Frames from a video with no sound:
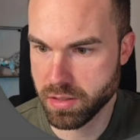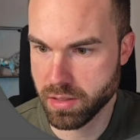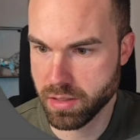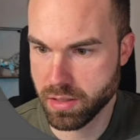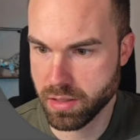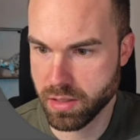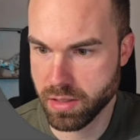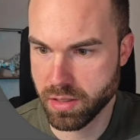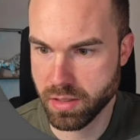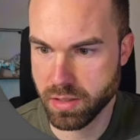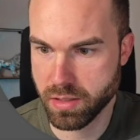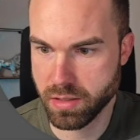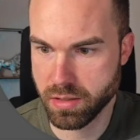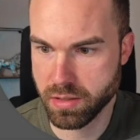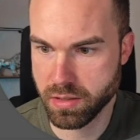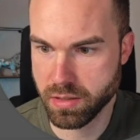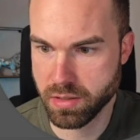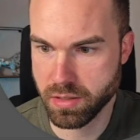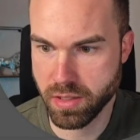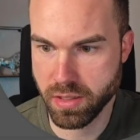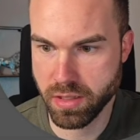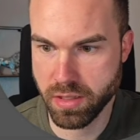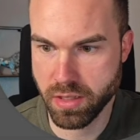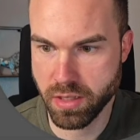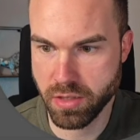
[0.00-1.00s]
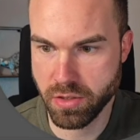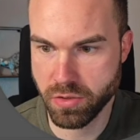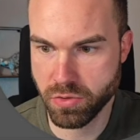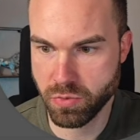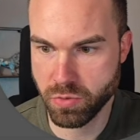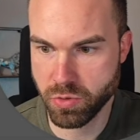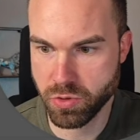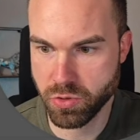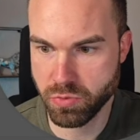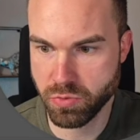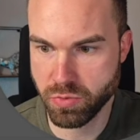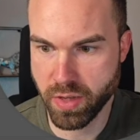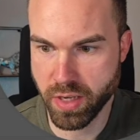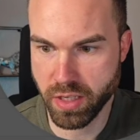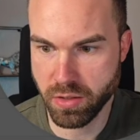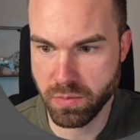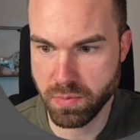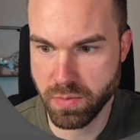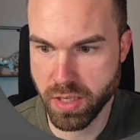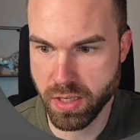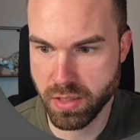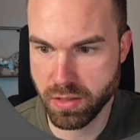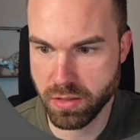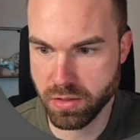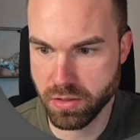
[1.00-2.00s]
and then I would
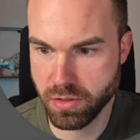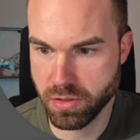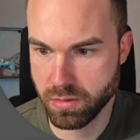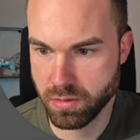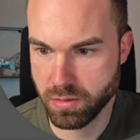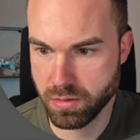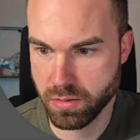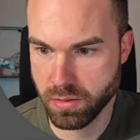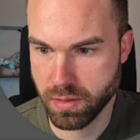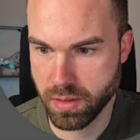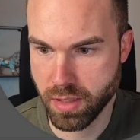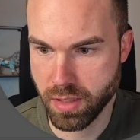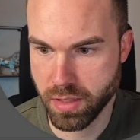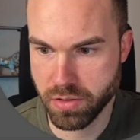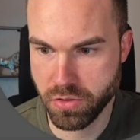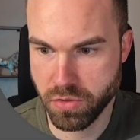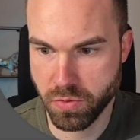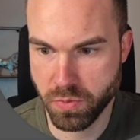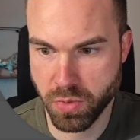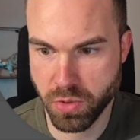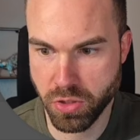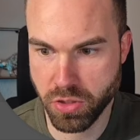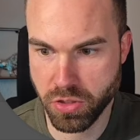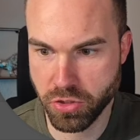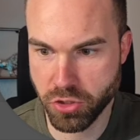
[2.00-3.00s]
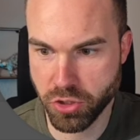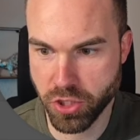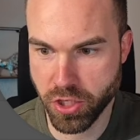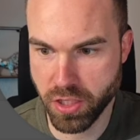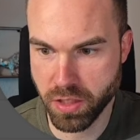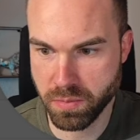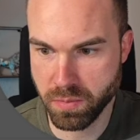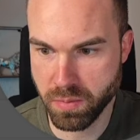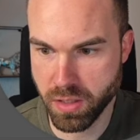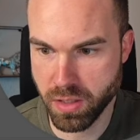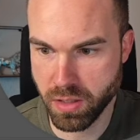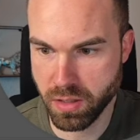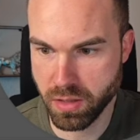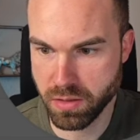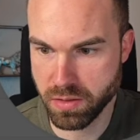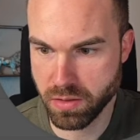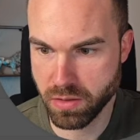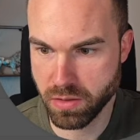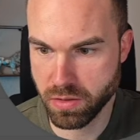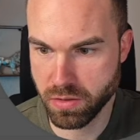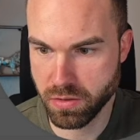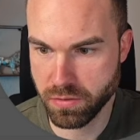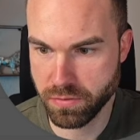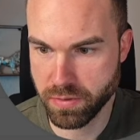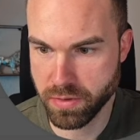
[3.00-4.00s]
recommend that you put the check marks
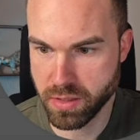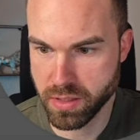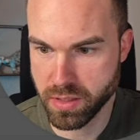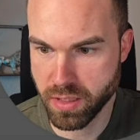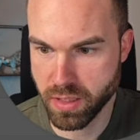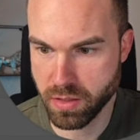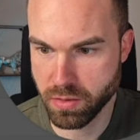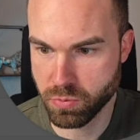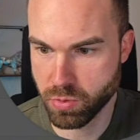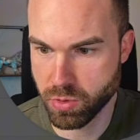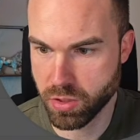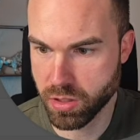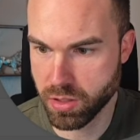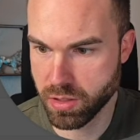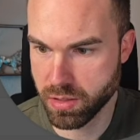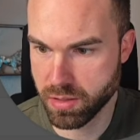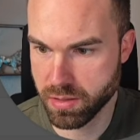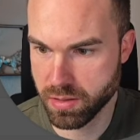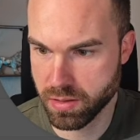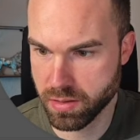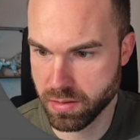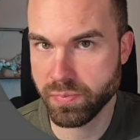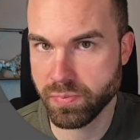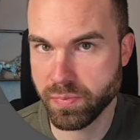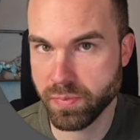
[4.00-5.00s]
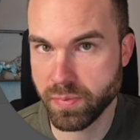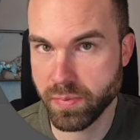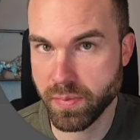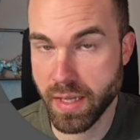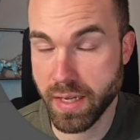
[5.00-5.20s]
on filter words.